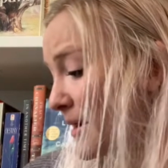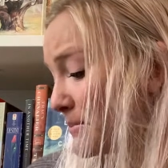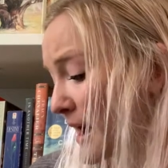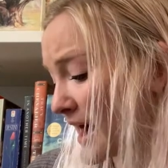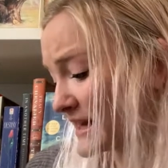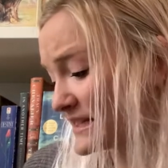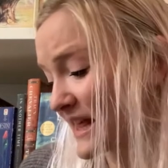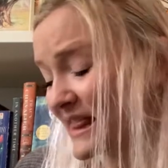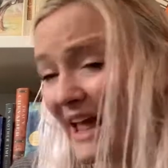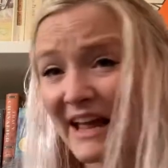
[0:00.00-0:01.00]
But
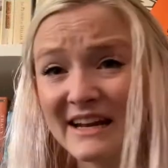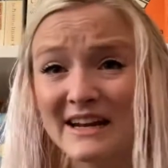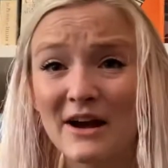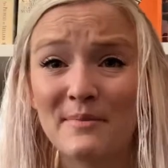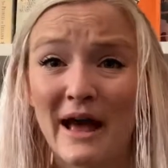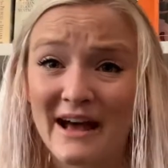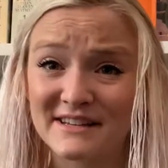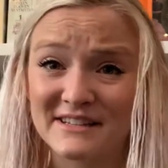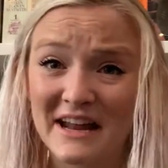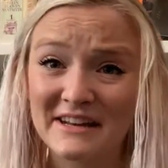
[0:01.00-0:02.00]
they ended up
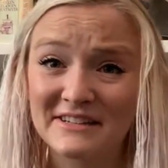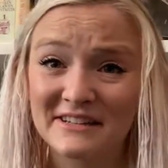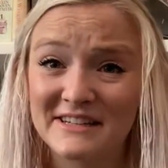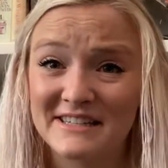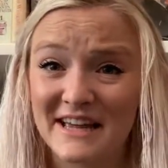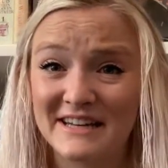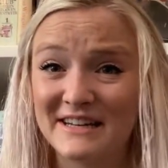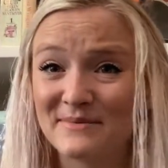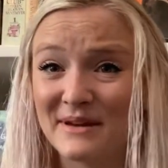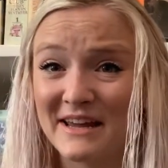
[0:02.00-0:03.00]
accidentally
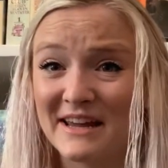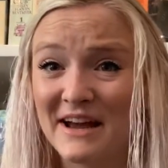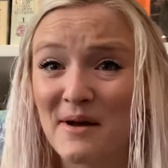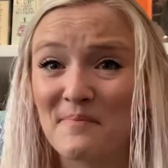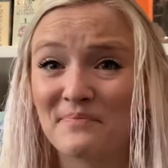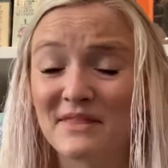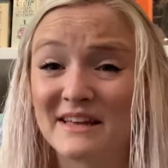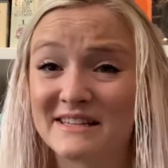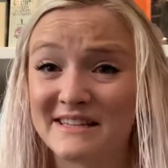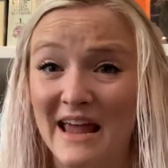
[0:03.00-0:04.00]
sending me the
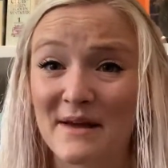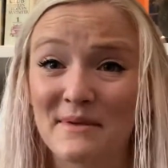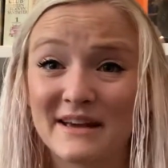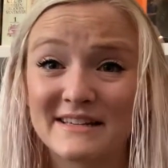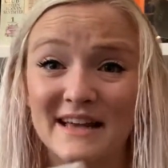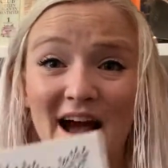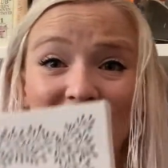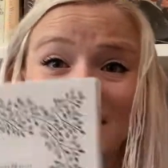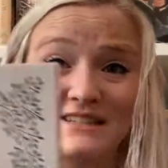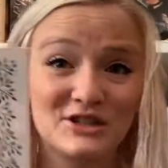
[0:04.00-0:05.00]
same
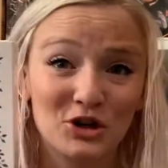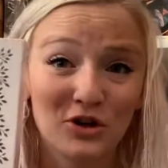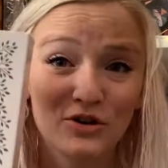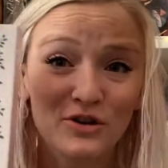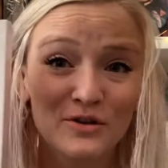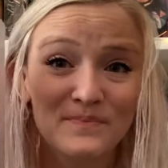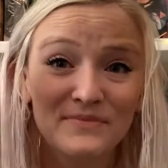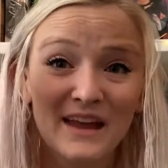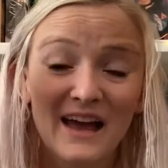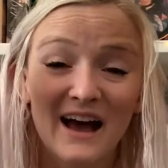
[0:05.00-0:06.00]
exact journal.
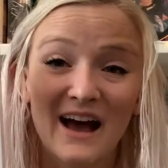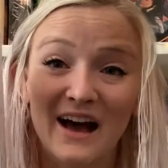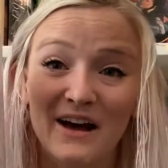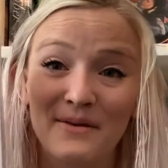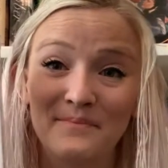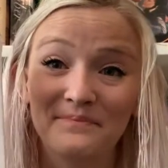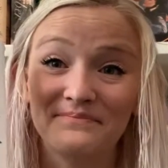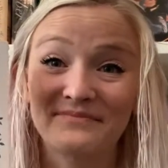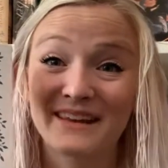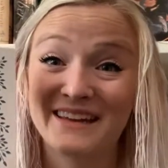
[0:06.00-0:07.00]

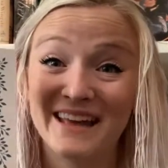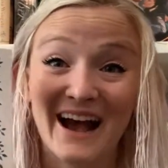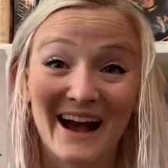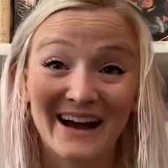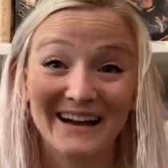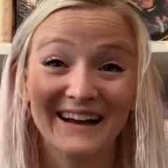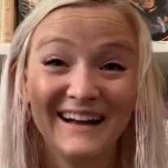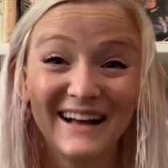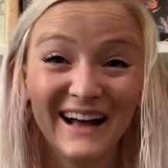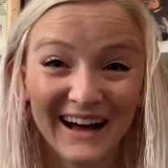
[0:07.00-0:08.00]
Yeah.
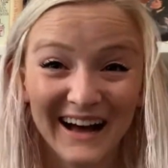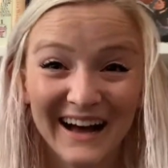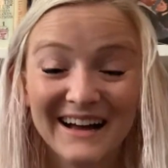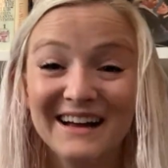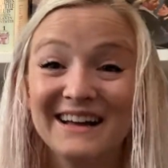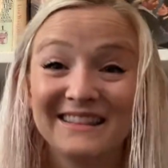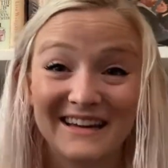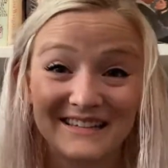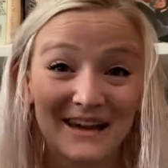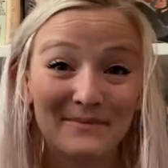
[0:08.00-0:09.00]
They
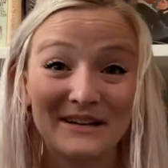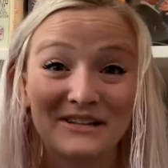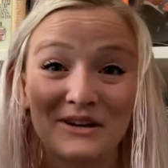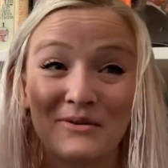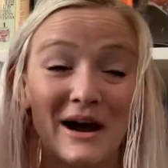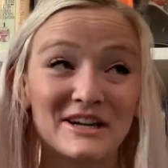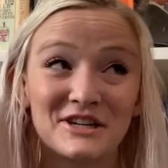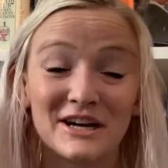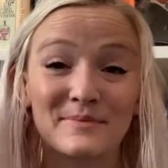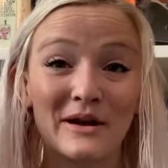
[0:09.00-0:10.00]
sent me two. I
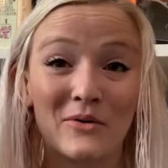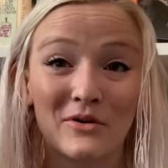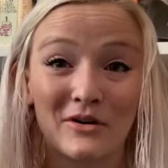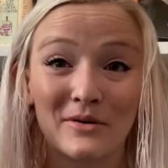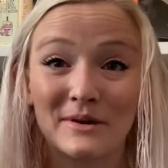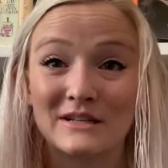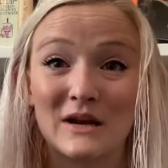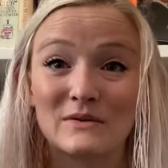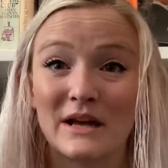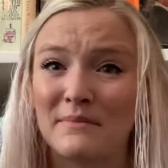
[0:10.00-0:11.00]
checked my order because I
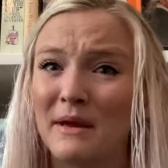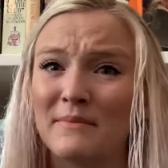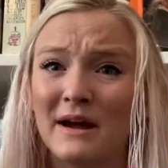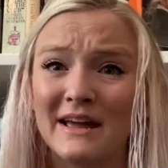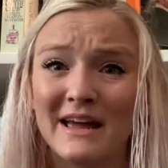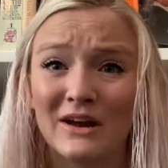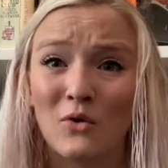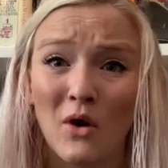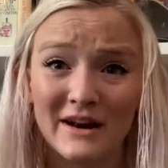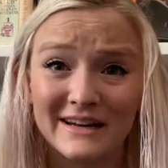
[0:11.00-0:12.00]
was like, maybe I hit
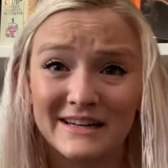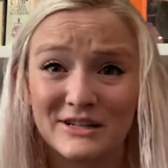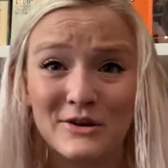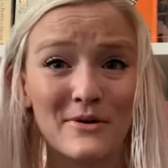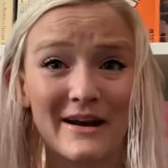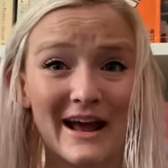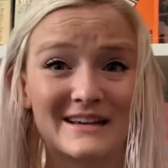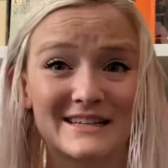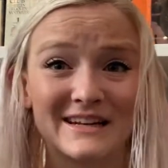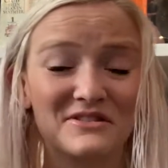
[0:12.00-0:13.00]
quantity two on
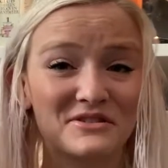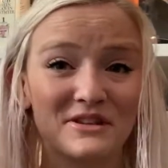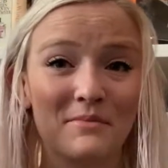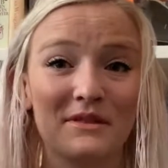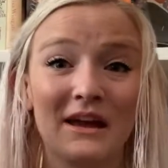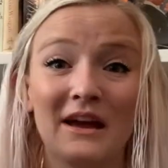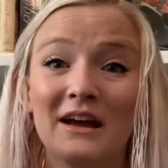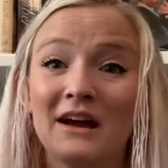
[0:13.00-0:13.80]
accident or something.